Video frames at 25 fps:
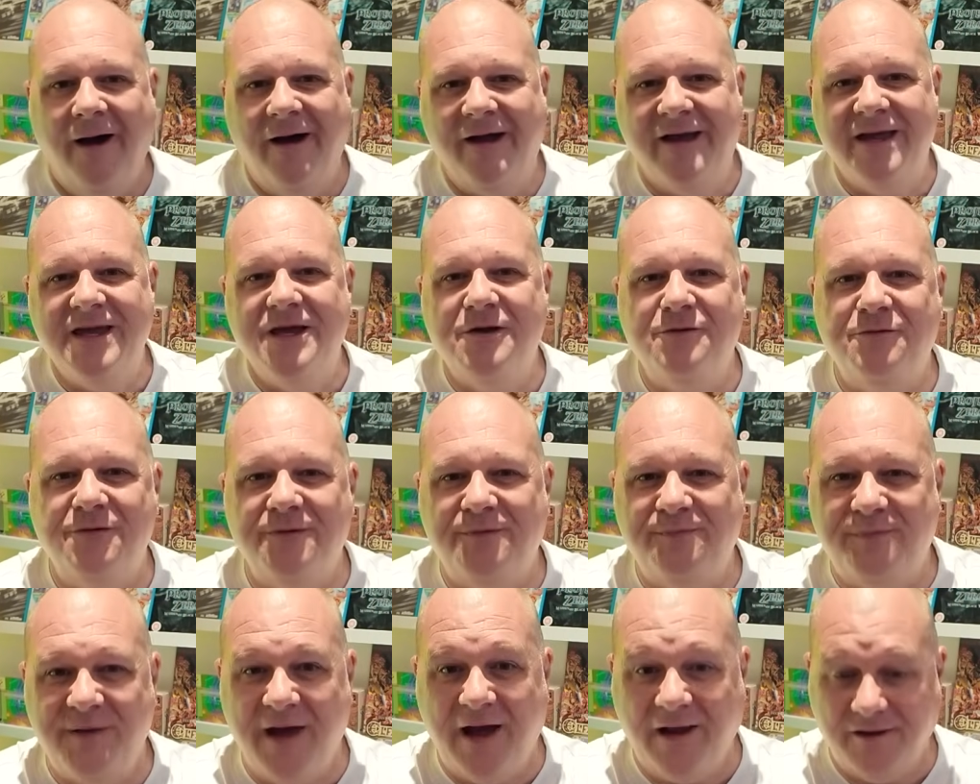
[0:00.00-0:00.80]
you
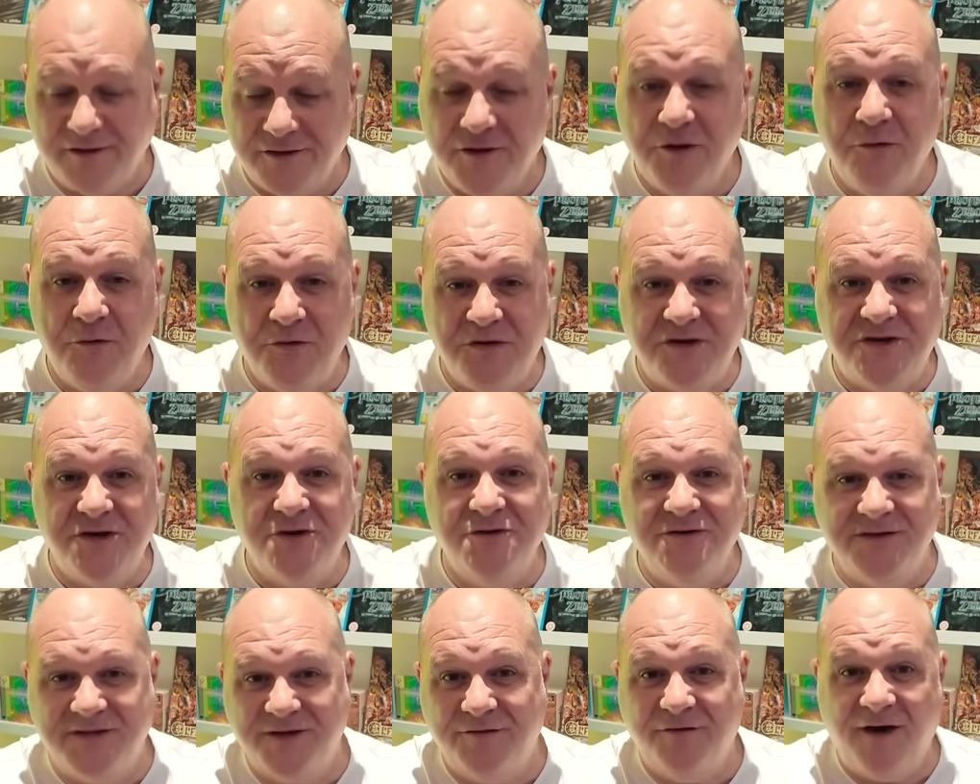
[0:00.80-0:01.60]
would
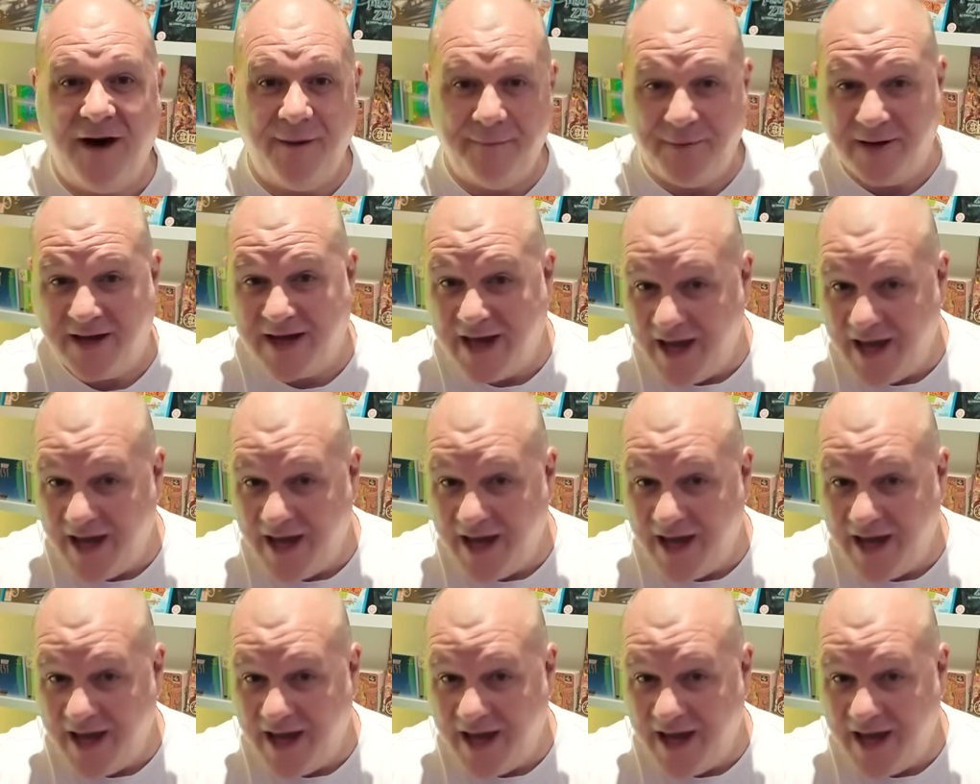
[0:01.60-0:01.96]
use the rubber